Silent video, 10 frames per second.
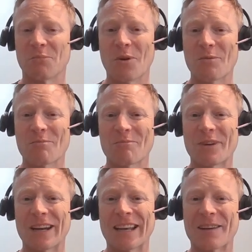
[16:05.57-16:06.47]
won't
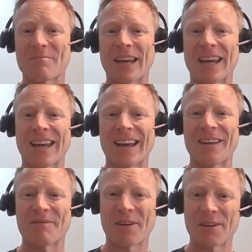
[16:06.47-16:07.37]
really give me
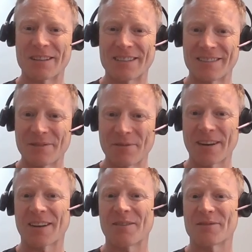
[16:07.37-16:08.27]
a very
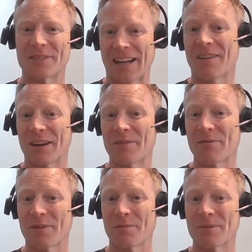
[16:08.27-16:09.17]
definitive salary
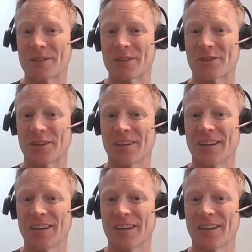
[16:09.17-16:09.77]
for the position.